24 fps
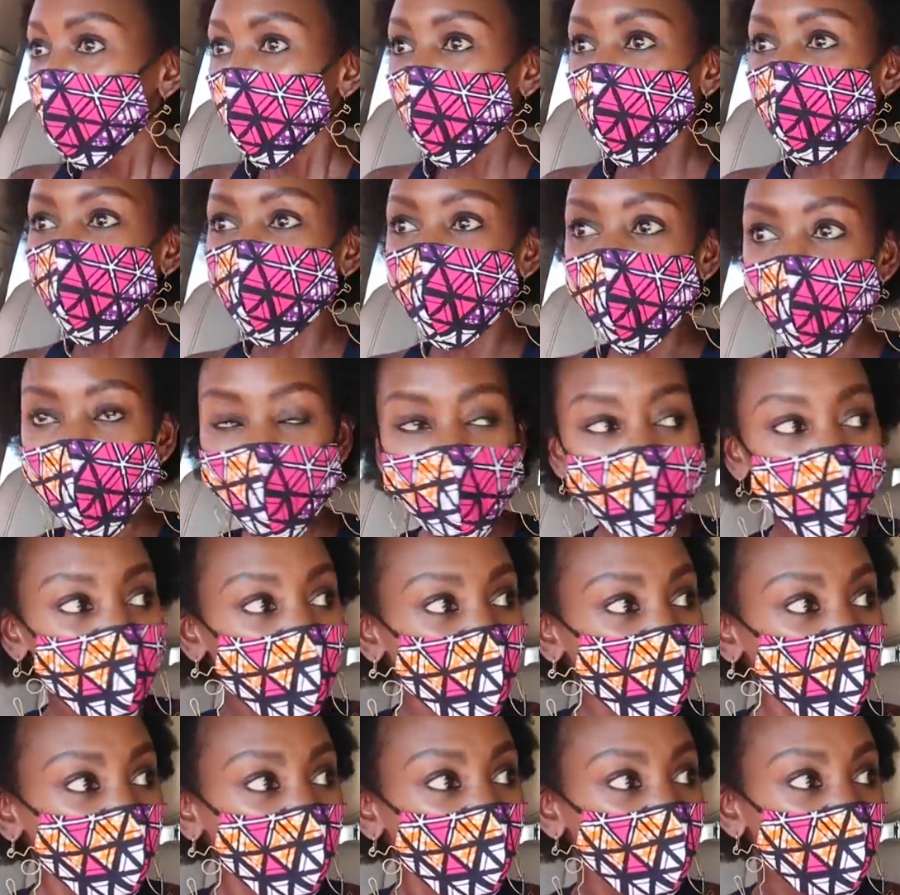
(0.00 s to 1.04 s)
and
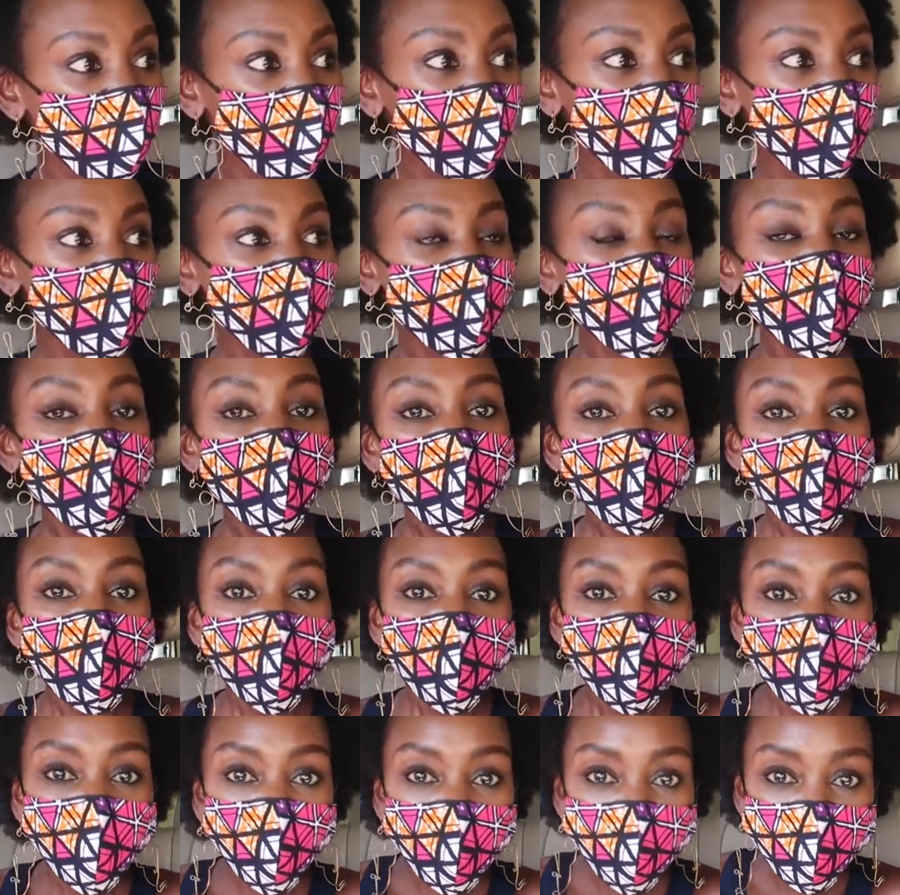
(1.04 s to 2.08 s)
then
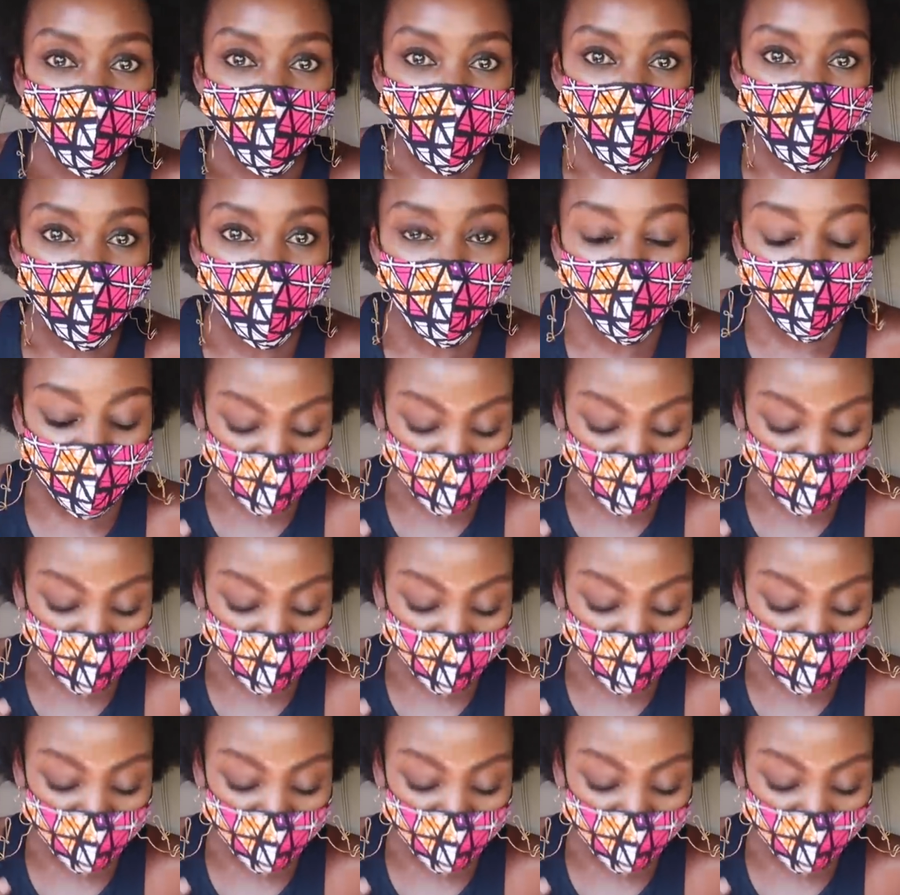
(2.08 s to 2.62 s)
you know which song